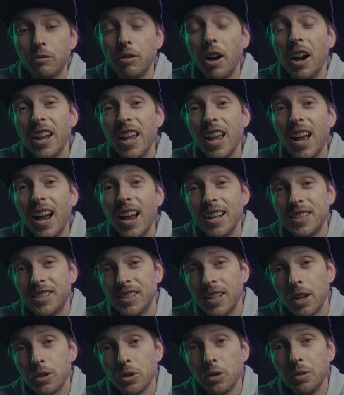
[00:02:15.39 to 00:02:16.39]
Friday I had
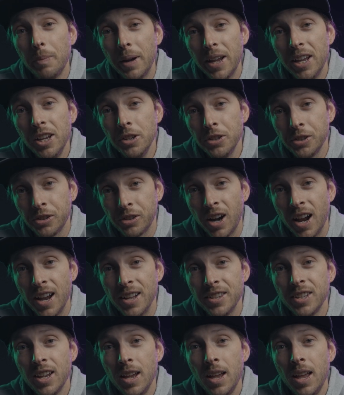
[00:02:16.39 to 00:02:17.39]
scheduled my hill
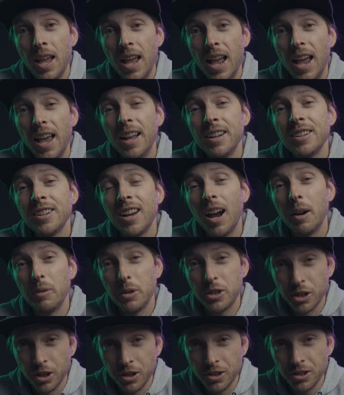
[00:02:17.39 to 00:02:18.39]
strides, and I
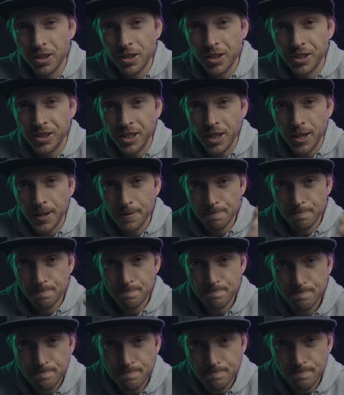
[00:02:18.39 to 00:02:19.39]
returned to the scene.
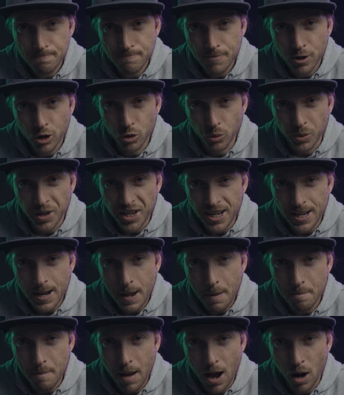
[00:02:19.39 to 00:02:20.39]
Green
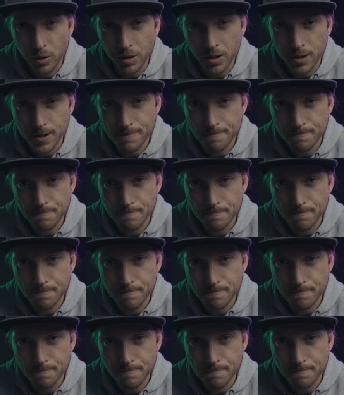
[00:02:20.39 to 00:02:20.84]
Mountain.